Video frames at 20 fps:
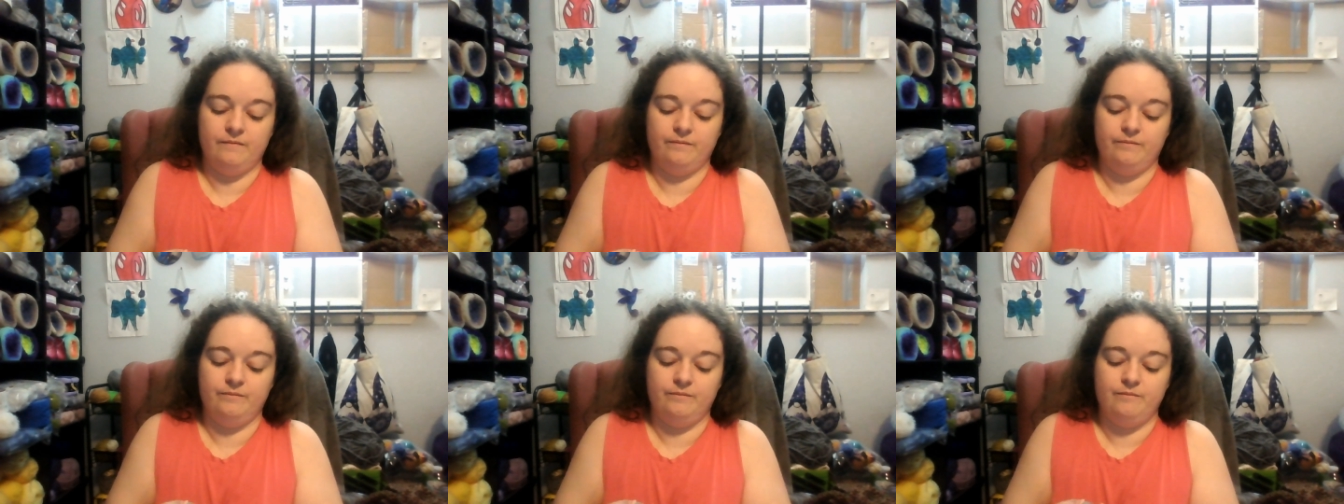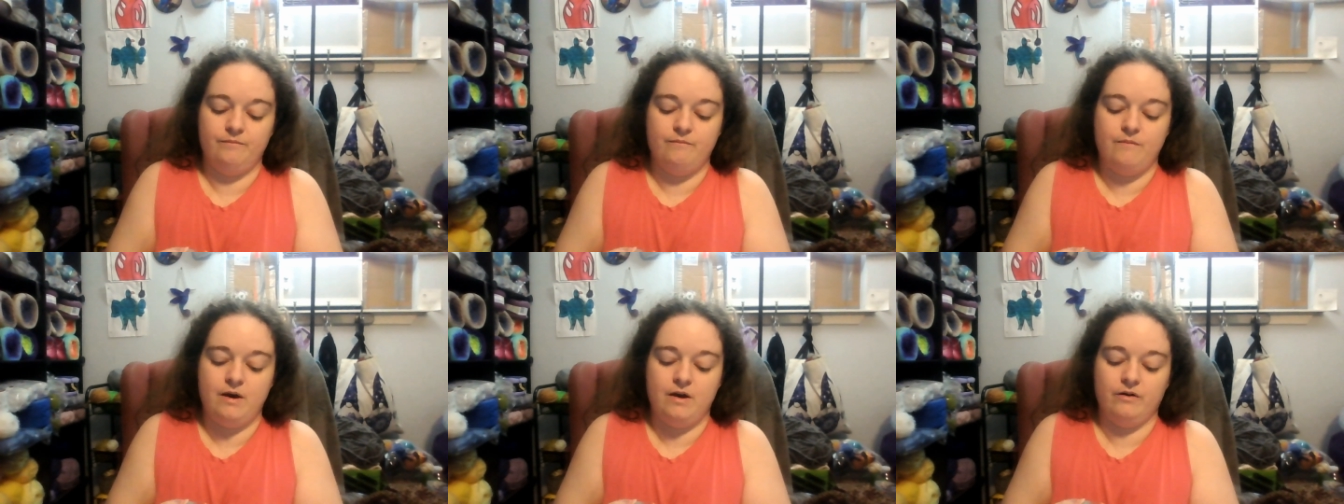
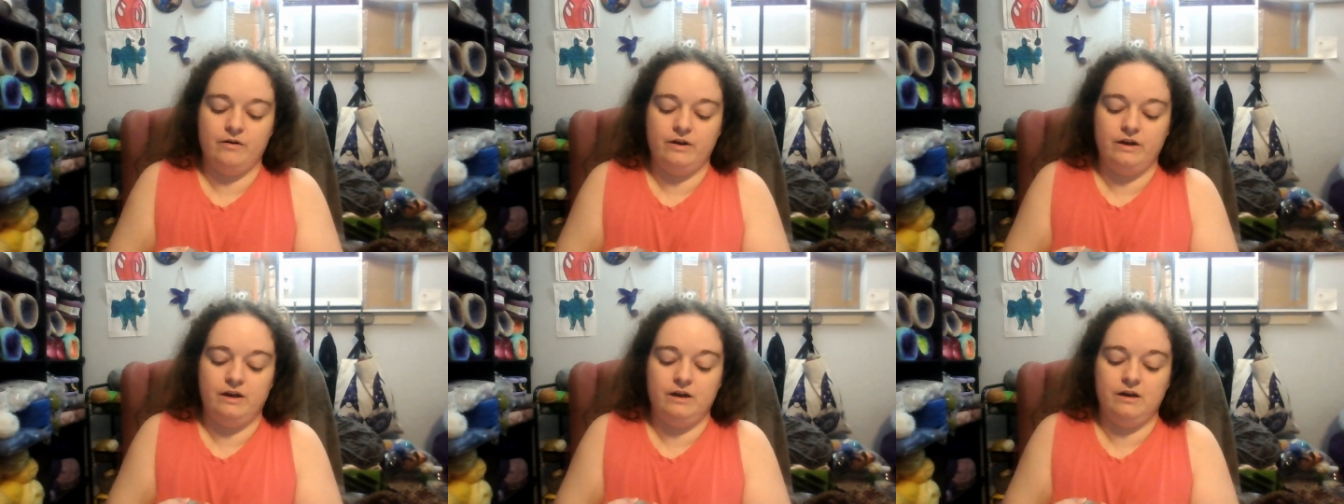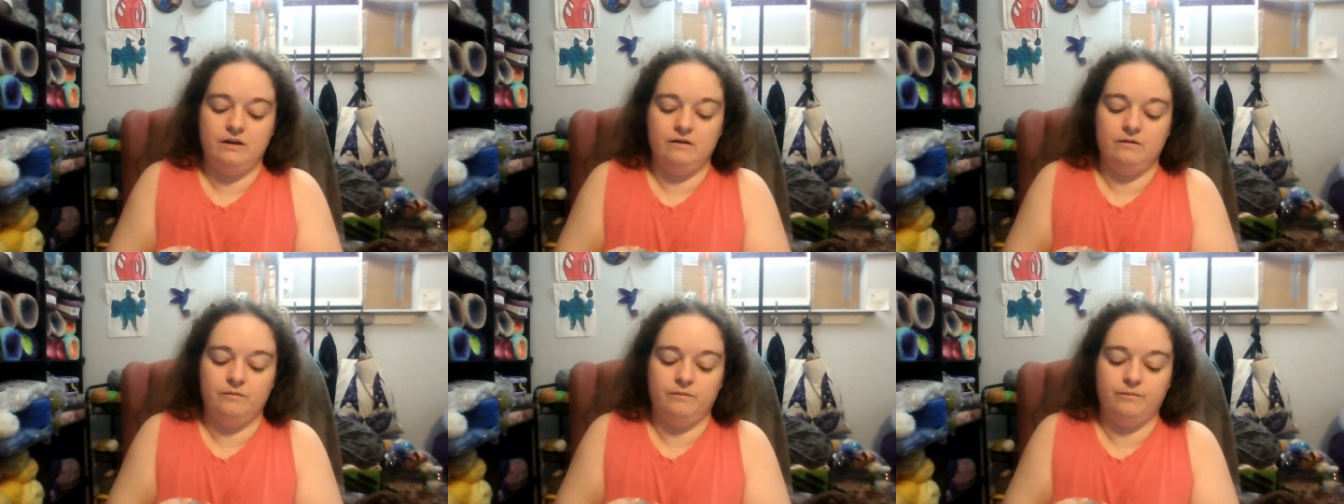
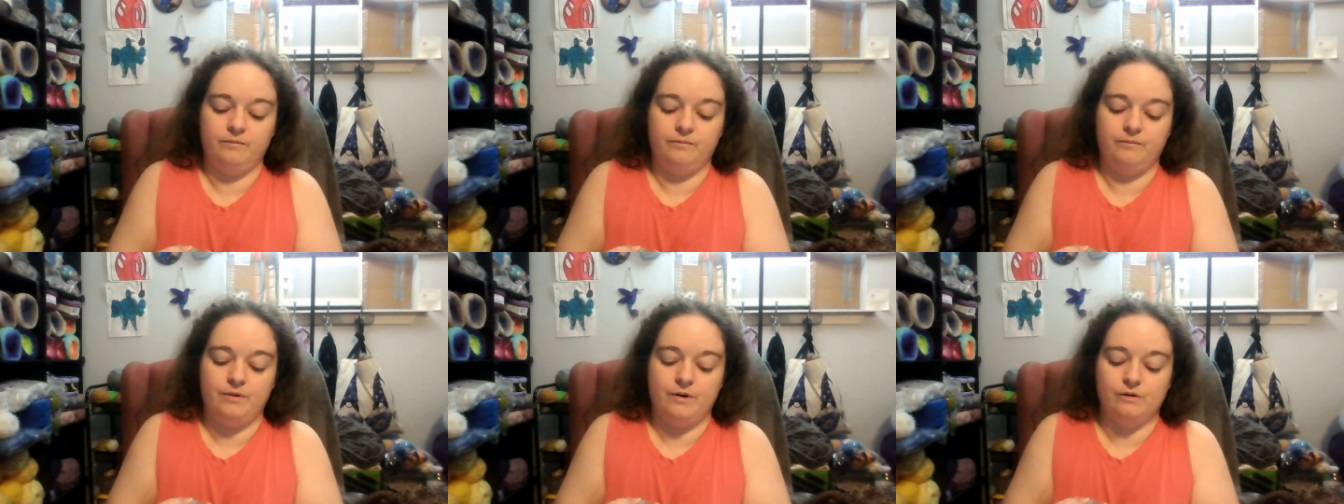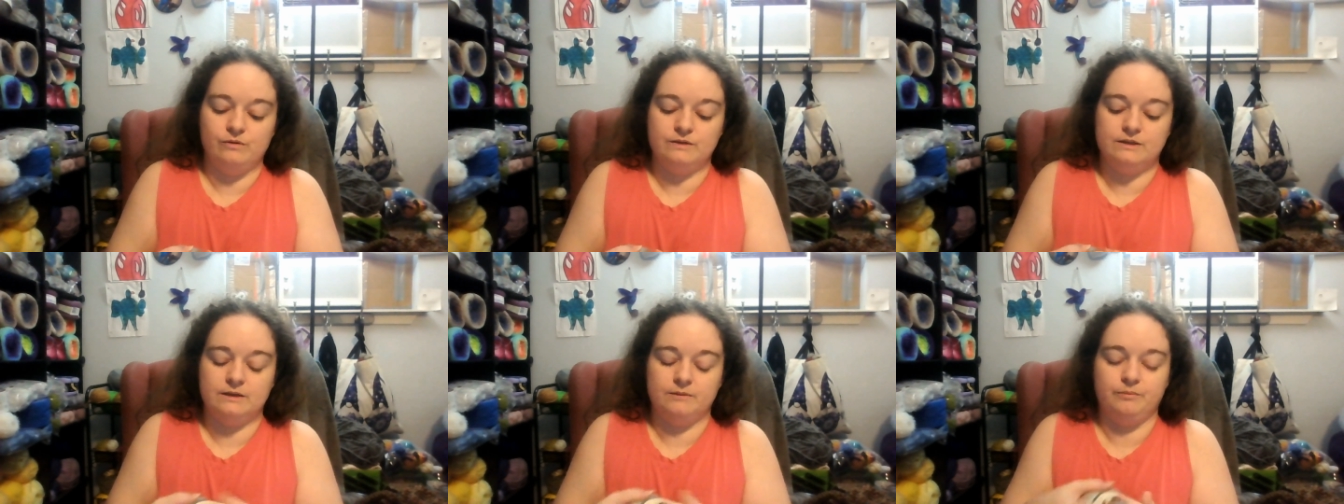
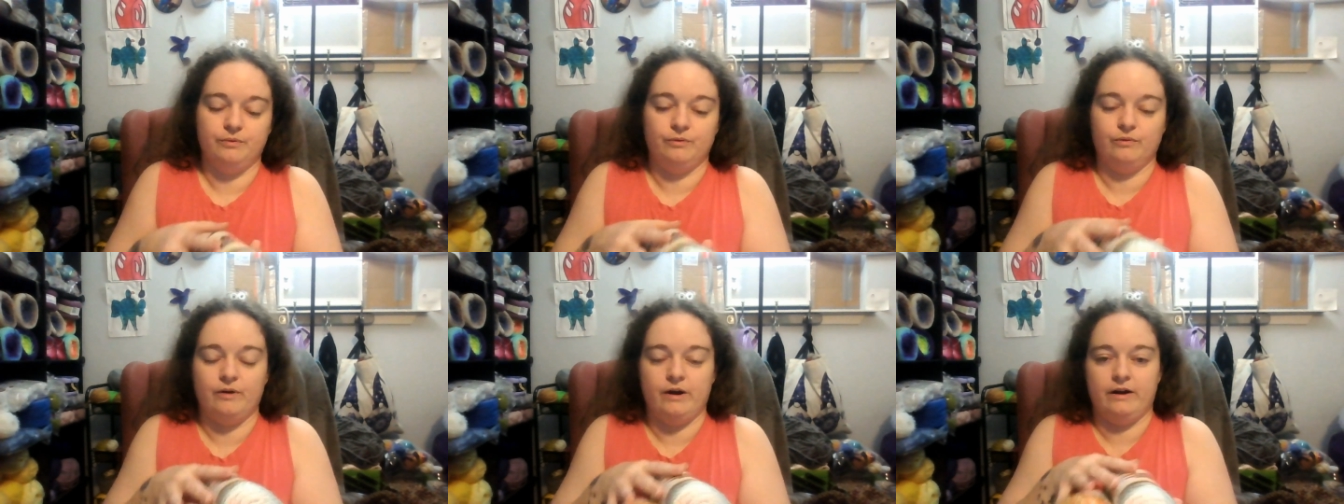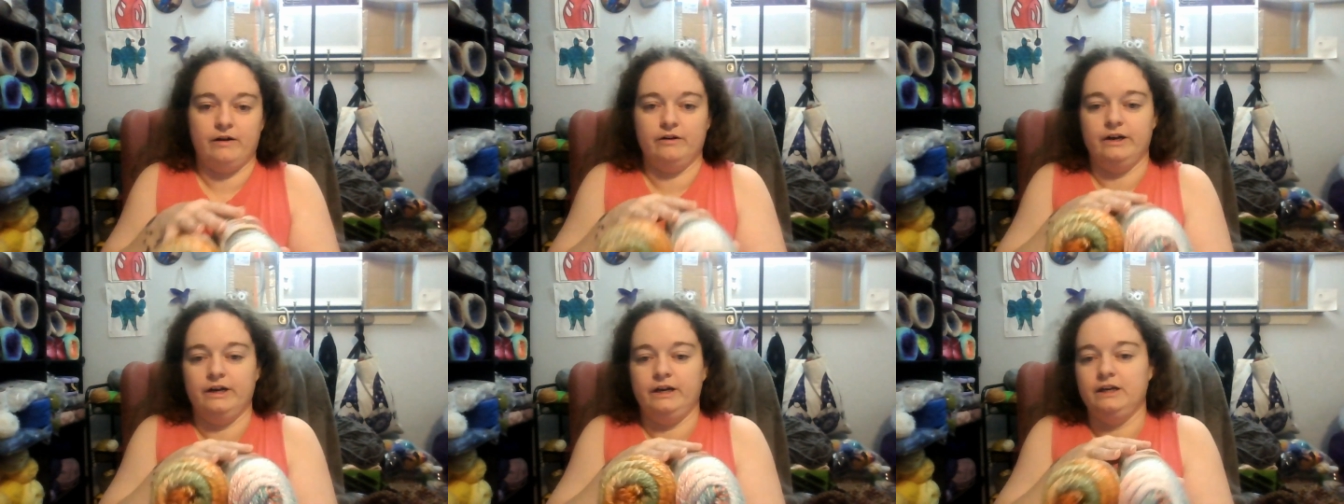Mariposa
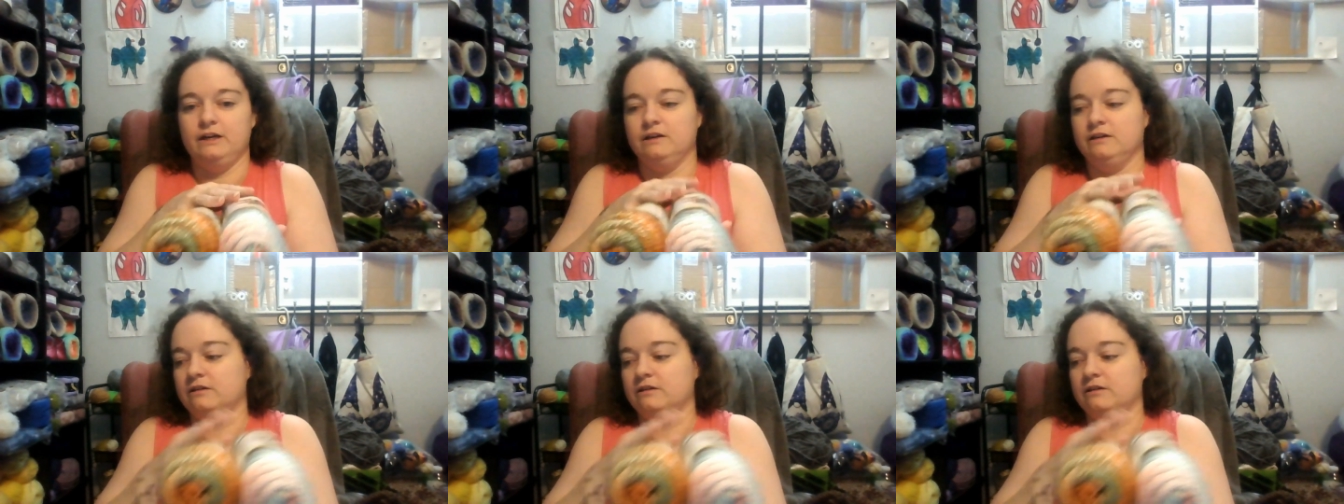Prairie.